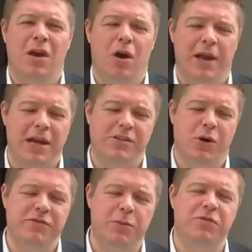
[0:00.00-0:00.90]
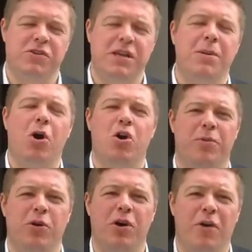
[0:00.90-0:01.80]
Right guys, so obviously we've just seen the mock-up
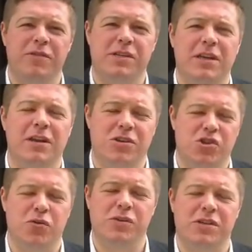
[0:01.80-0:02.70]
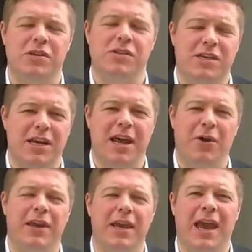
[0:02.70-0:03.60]
unit, obviously that the students can see now,
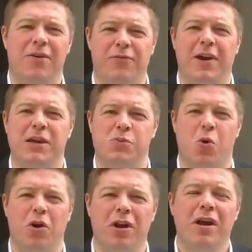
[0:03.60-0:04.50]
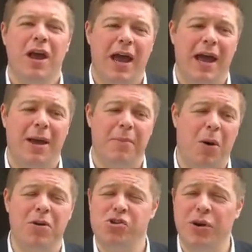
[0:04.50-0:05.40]
they can get in phase 1. I
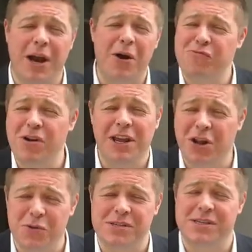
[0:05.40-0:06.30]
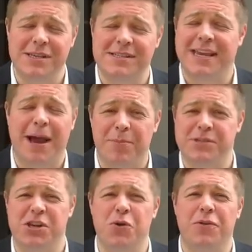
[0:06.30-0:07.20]
want to show you now how really close this is to
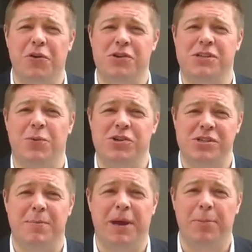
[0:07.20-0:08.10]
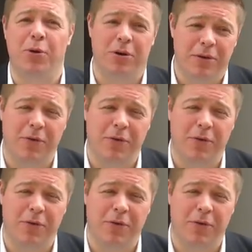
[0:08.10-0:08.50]
campus at university, which is the big pub.